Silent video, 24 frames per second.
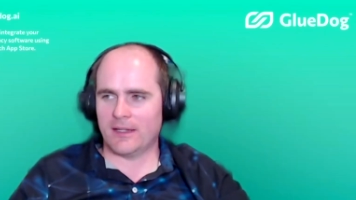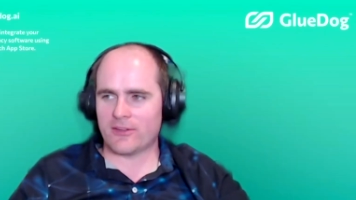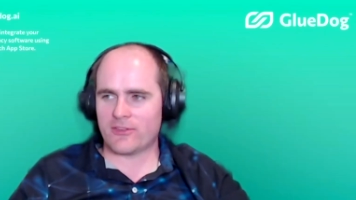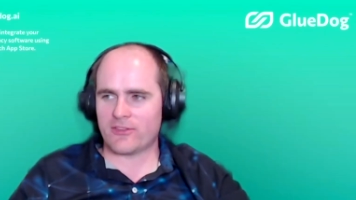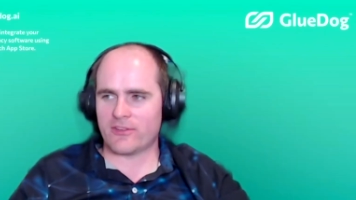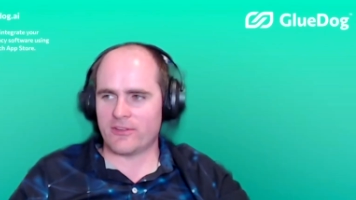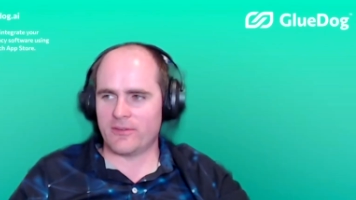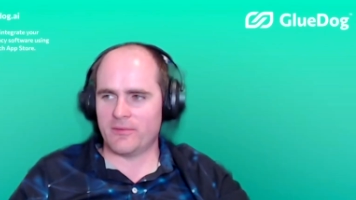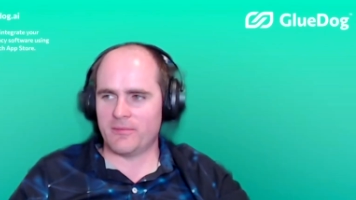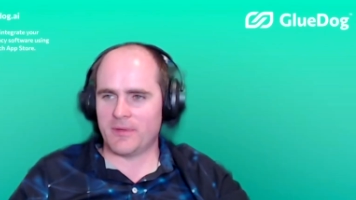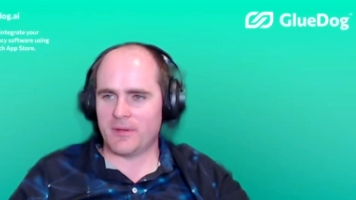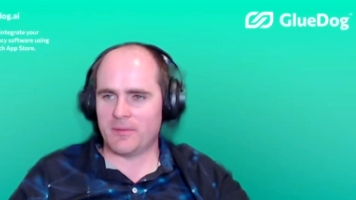
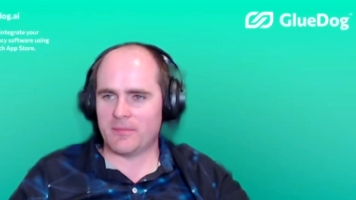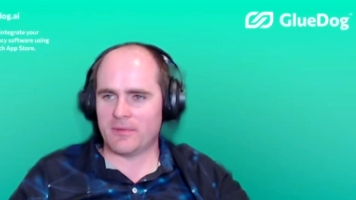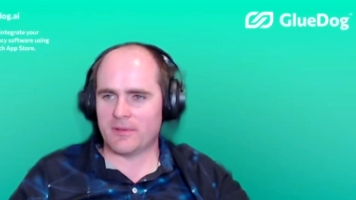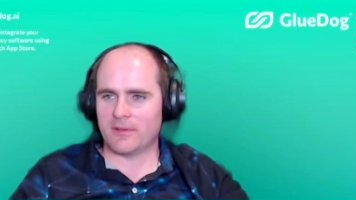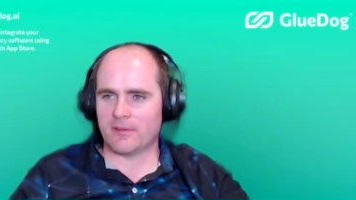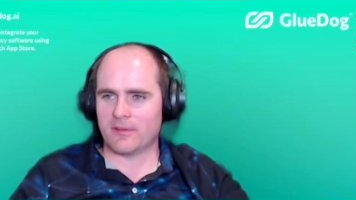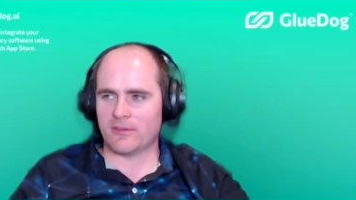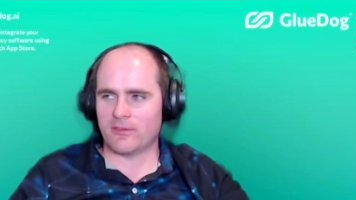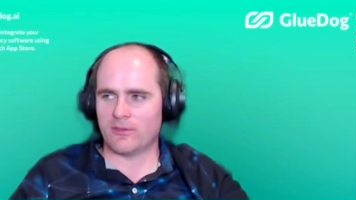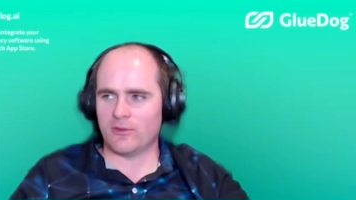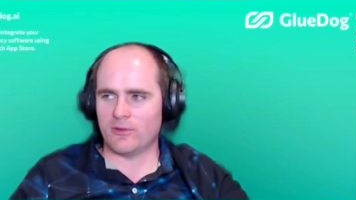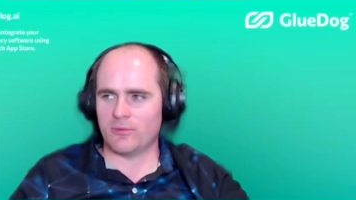To remember the
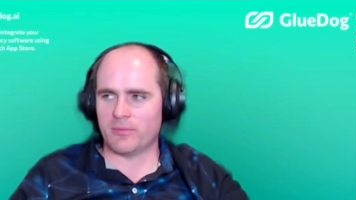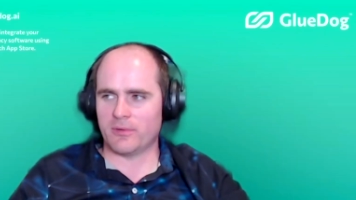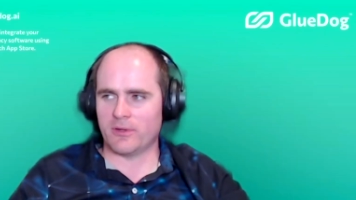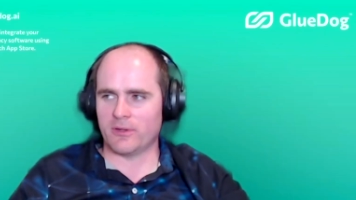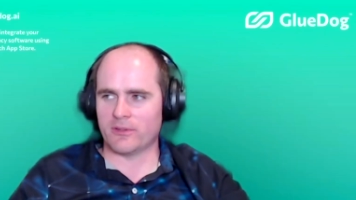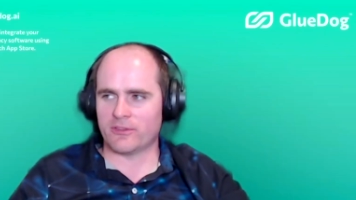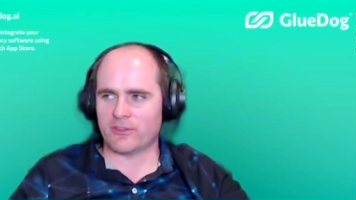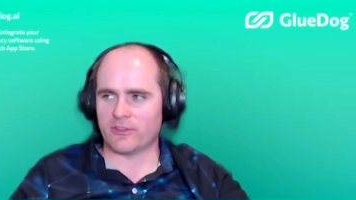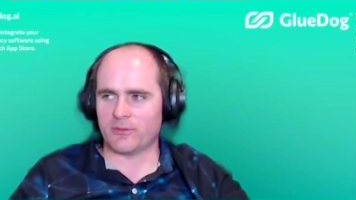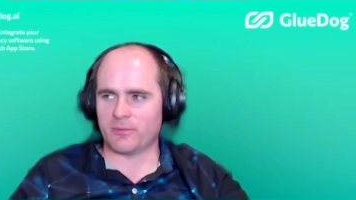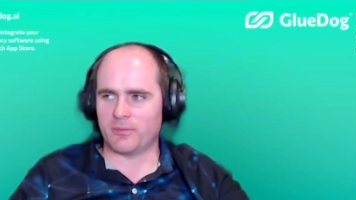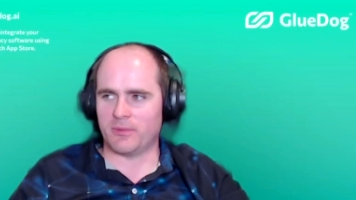thought
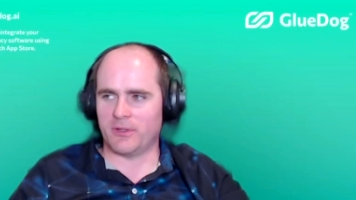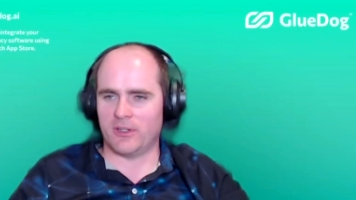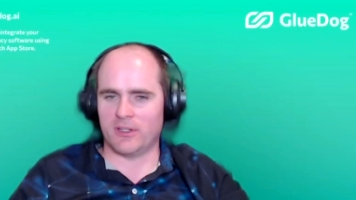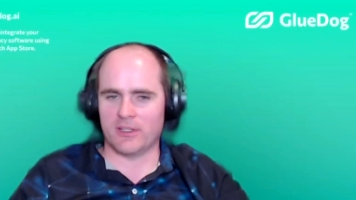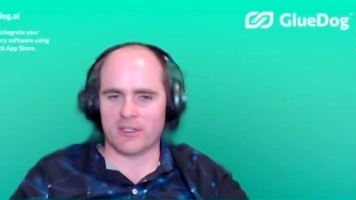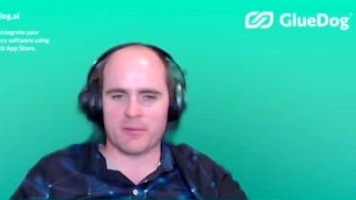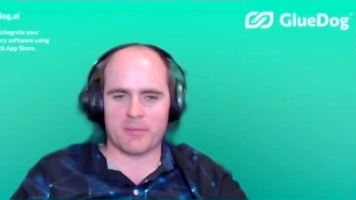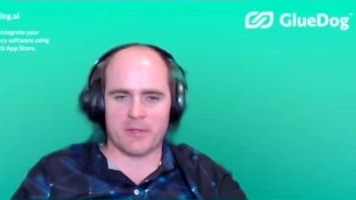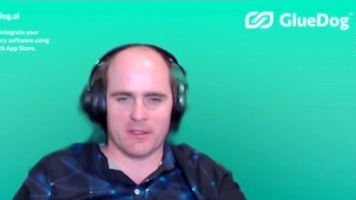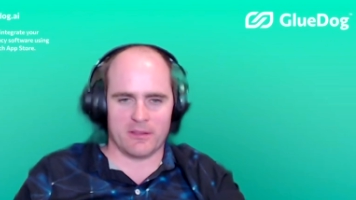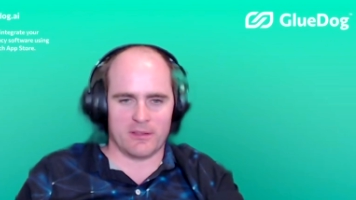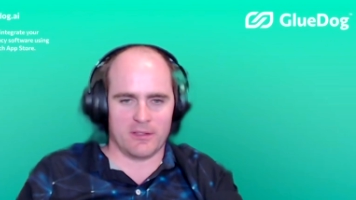process behind
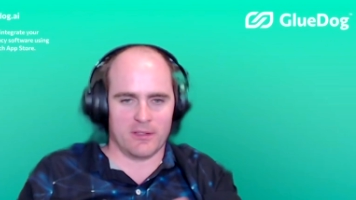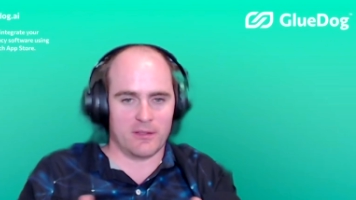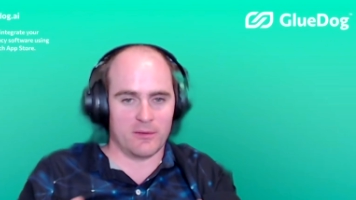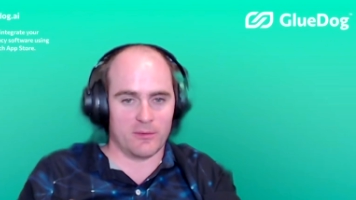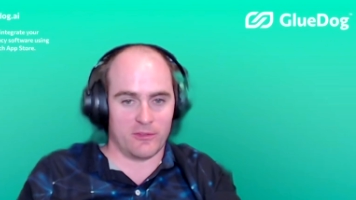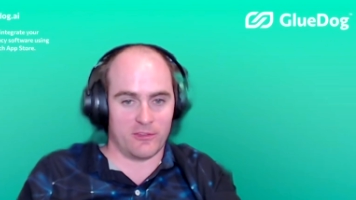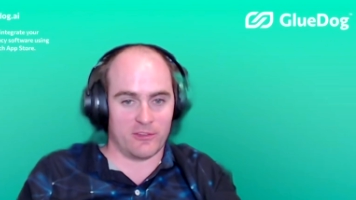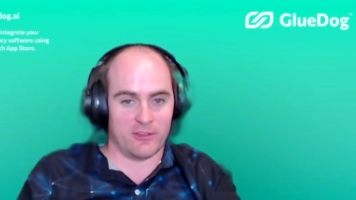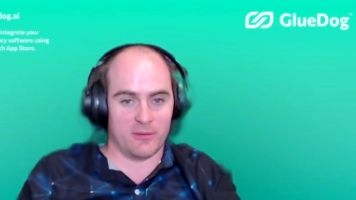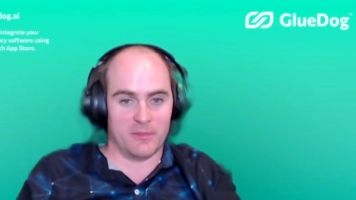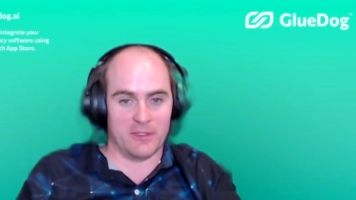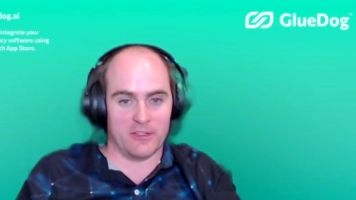it, but I think it
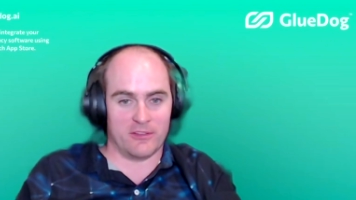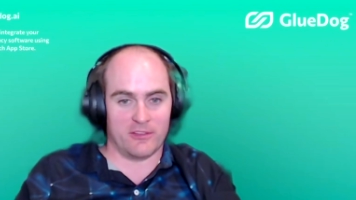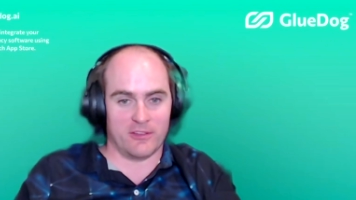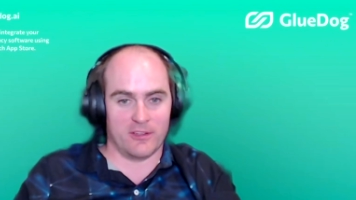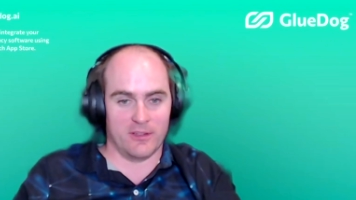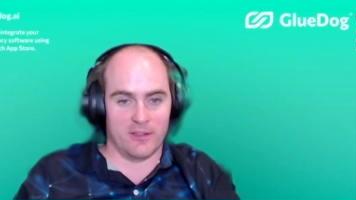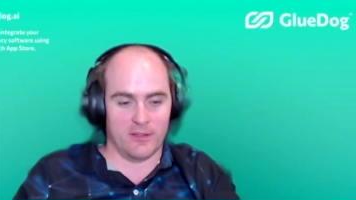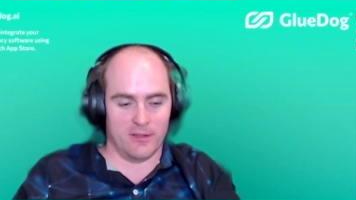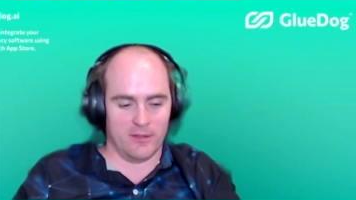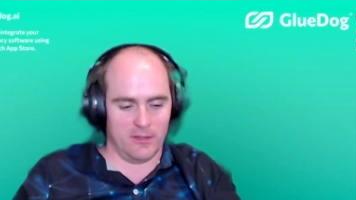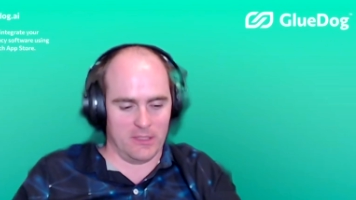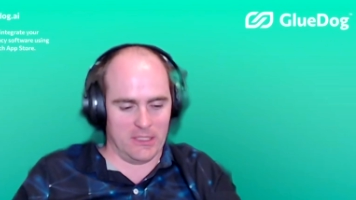was similar
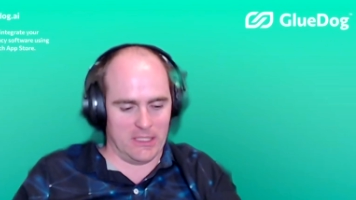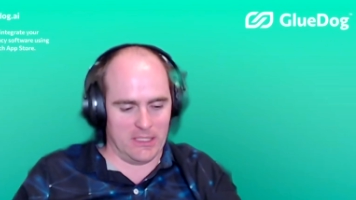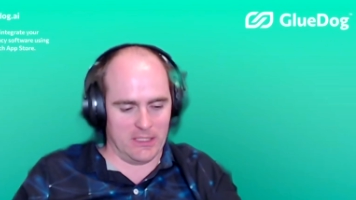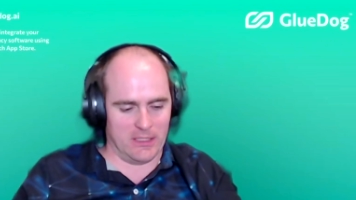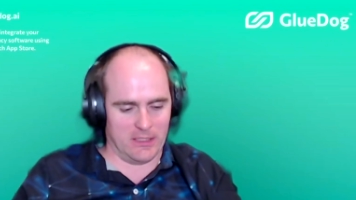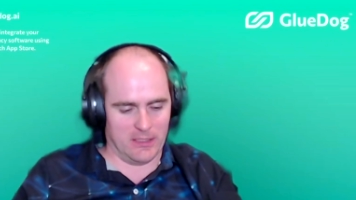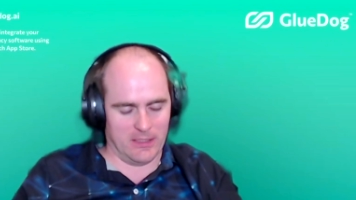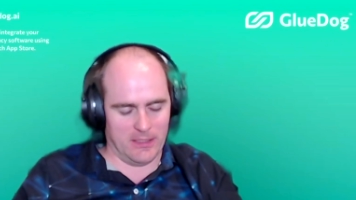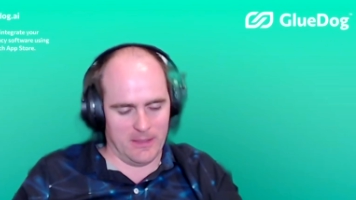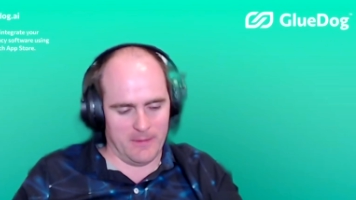to, like,